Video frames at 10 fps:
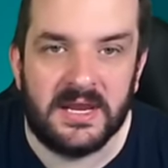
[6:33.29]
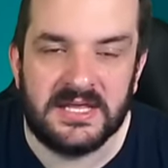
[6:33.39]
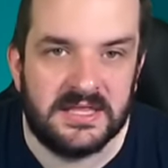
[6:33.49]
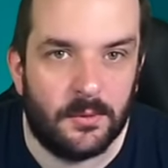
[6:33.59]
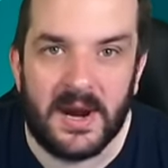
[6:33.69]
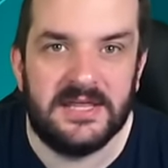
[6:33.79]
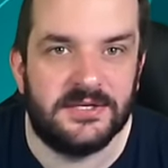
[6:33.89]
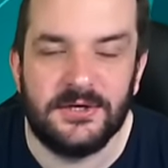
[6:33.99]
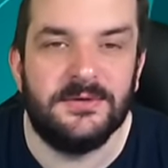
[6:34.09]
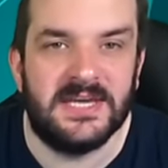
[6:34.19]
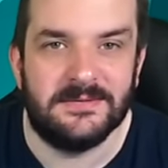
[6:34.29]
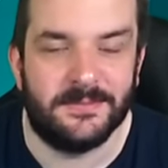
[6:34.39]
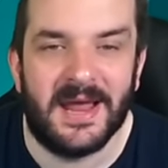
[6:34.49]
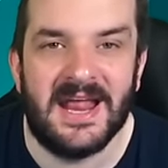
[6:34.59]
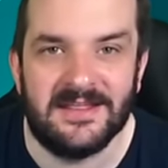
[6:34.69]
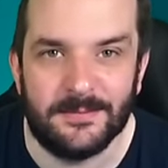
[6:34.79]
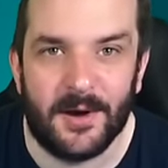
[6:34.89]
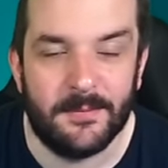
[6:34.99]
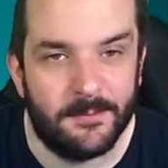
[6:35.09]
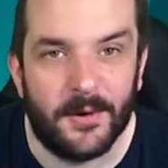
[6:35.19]
I think the way the two teams are playing at the
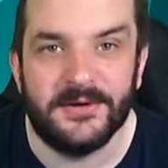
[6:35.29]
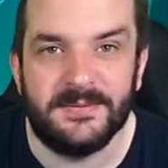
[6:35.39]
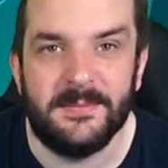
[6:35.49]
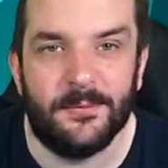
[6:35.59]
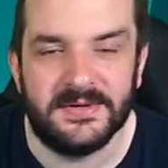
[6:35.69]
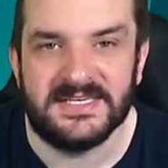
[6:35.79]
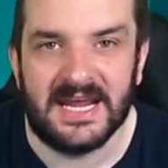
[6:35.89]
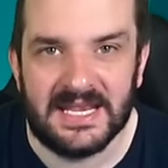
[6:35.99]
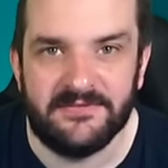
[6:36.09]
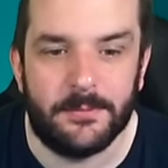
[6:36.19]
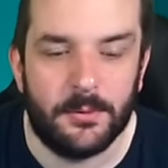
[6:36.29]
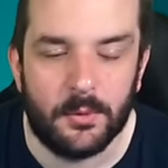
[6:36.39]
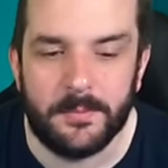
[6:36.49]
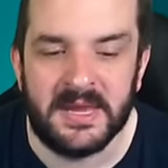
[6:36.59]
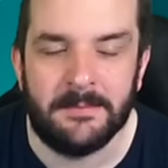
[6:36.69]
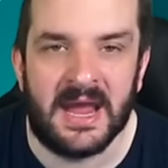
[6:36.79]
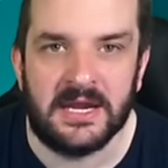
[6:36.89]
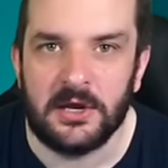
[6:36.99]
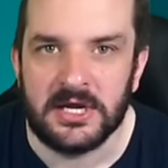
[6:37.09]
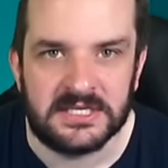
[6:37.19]
moment, most people would say Liverpool will beat Man
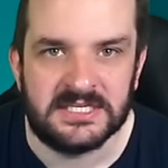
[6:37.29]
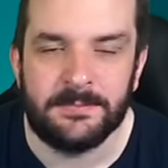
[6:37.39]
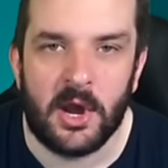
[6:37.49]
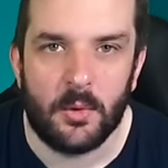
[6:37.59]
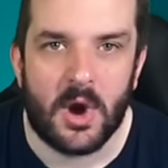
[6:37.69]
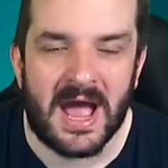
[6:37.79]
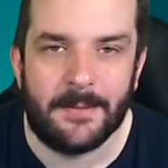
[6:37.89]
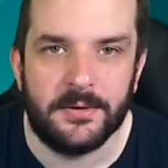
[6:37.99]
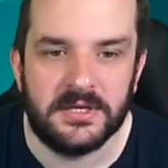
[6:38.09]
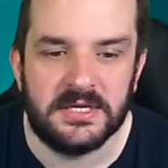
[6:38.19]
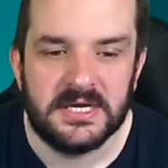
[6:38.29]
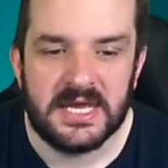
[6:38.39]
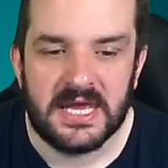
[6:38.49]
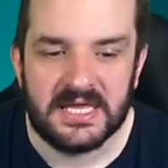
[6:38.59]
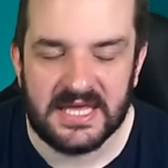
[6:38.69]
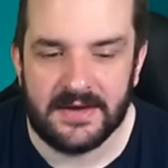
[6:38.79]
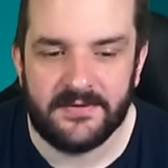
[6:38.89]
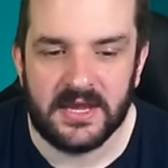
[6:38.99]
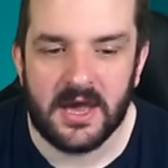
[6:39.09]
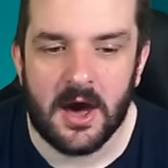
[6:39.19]
United despite what happened in the F
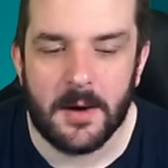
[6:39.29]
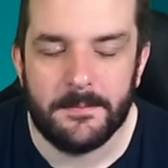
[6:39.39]
A Cup.